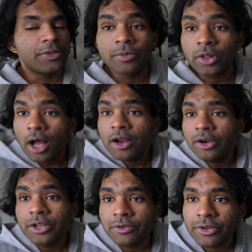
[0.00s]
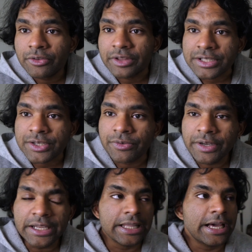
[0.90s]
The longer you do this, you
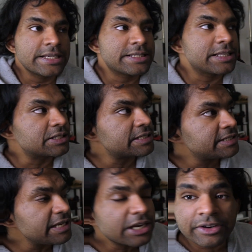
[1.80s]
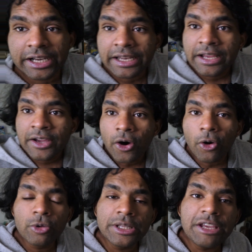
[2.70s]
realize that the secret
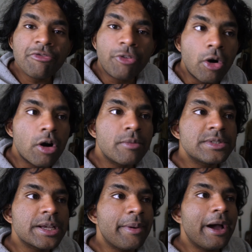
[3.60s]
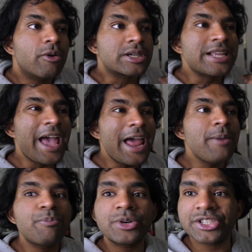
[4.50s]
only forms about
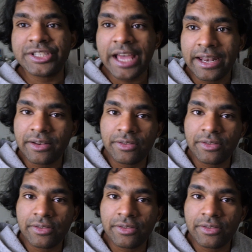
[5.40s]
10%